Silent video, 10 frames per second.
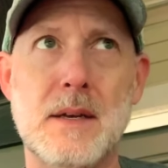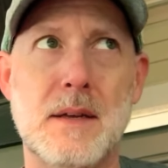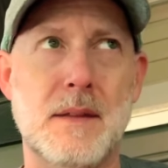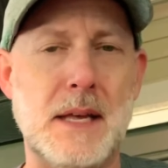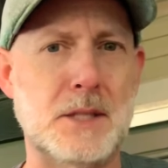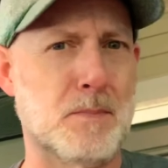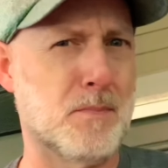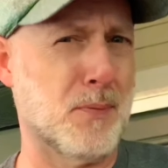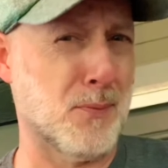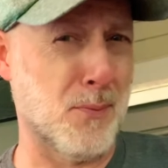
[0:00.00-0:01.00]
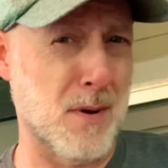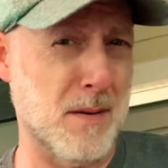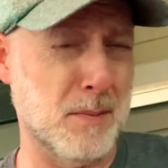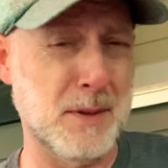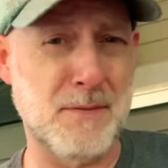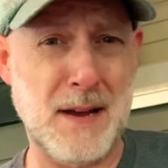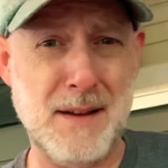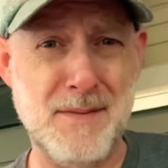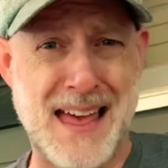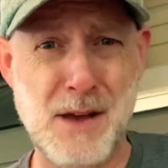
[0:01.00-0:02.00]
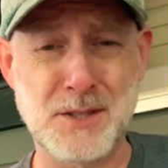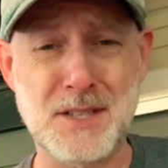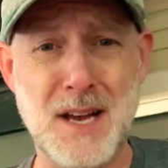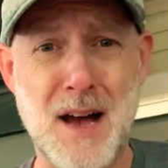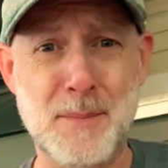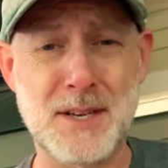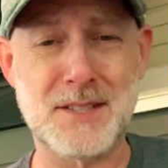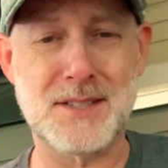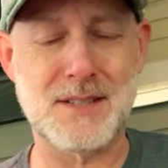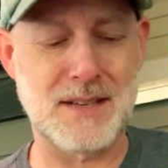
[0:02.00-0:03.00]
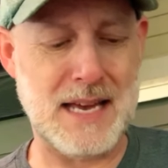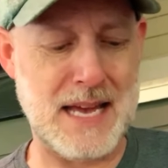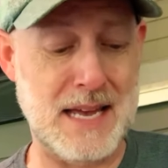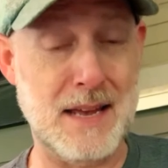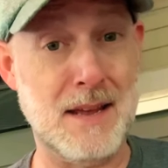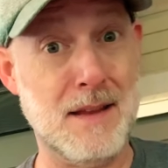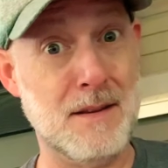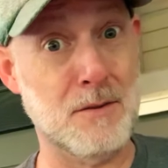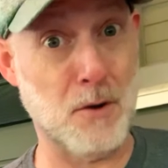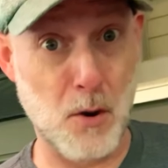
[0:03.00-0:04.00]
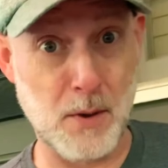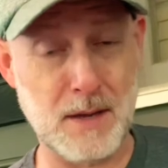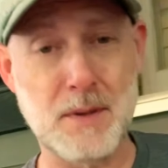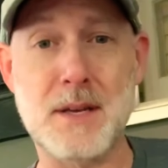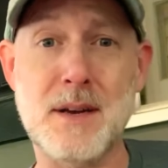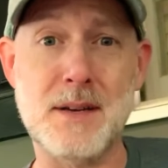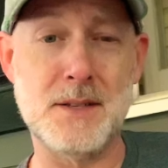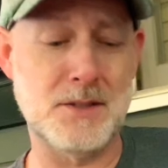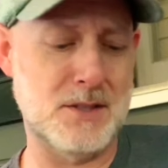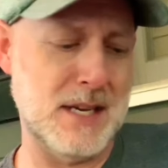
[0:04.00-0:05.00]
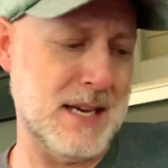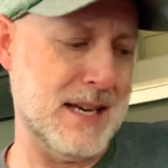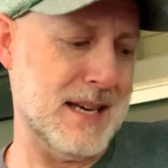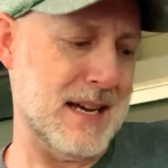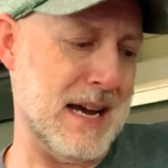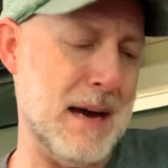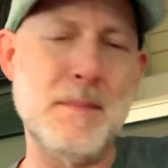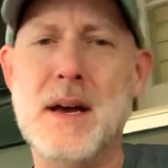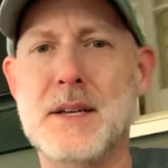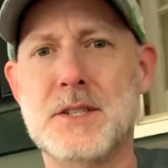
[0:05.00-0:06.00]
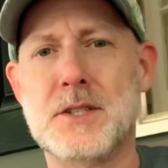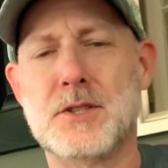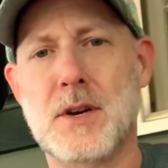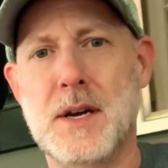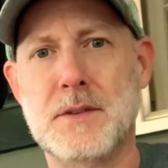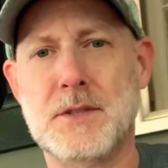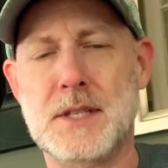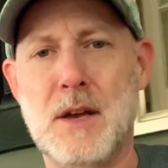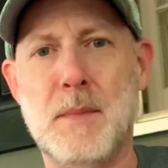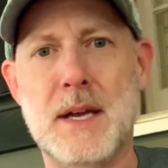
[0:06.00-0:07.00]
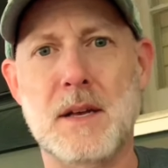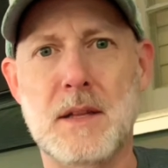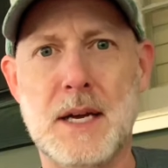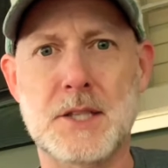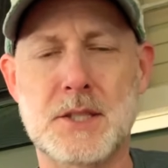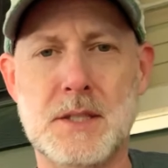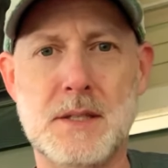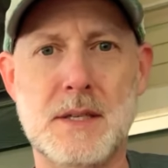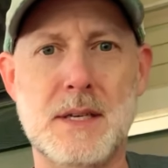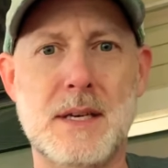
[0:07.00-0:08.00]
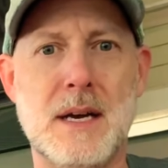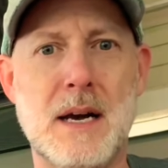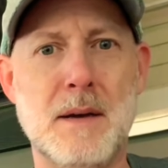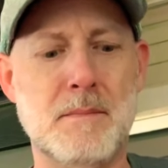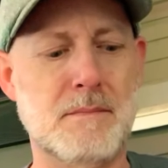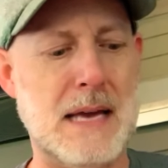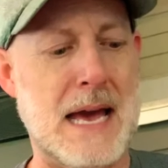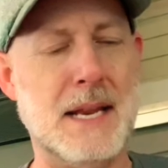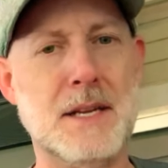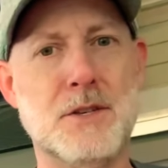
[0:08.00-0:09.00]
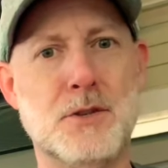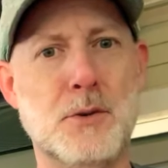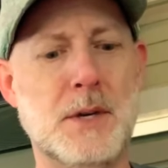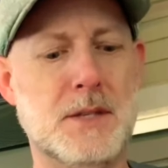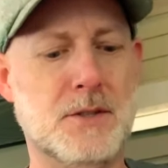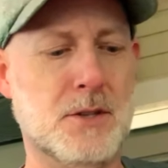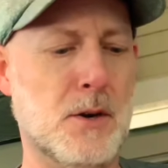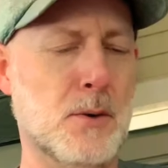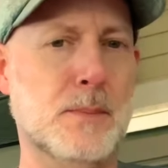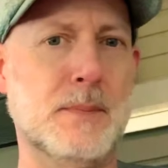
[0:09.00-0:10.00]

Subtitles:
that's probably 5,000 comics and growing, because I'm not just trying to sell my collection, I'm adding to it. So